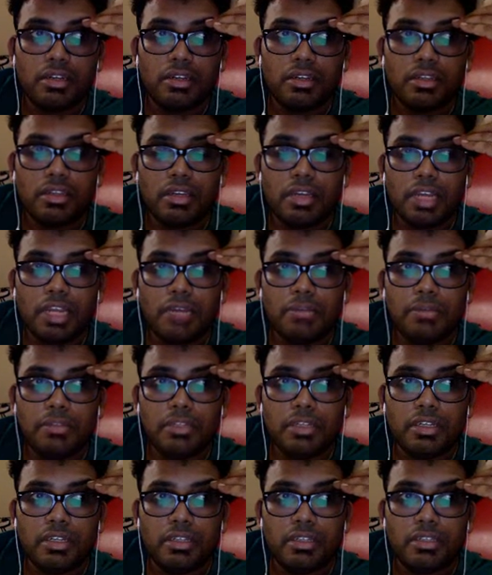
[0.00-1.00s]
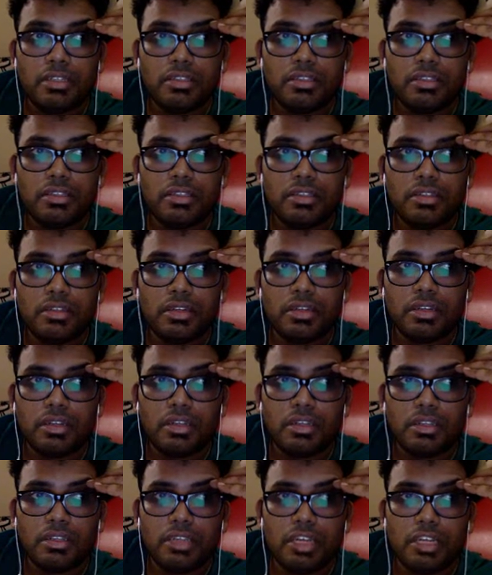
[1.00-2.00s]
libraries, click on
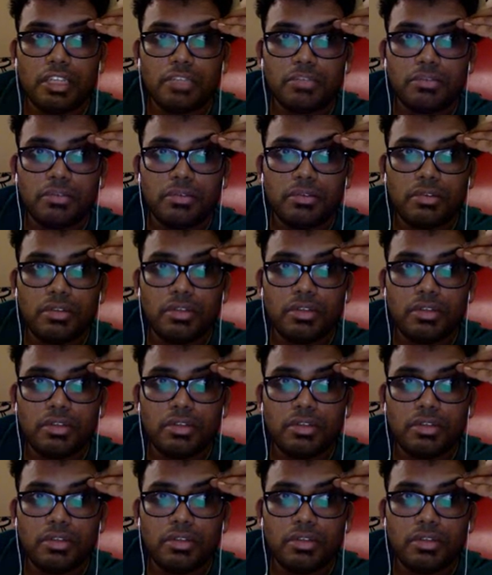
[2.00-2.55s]
the dashboard.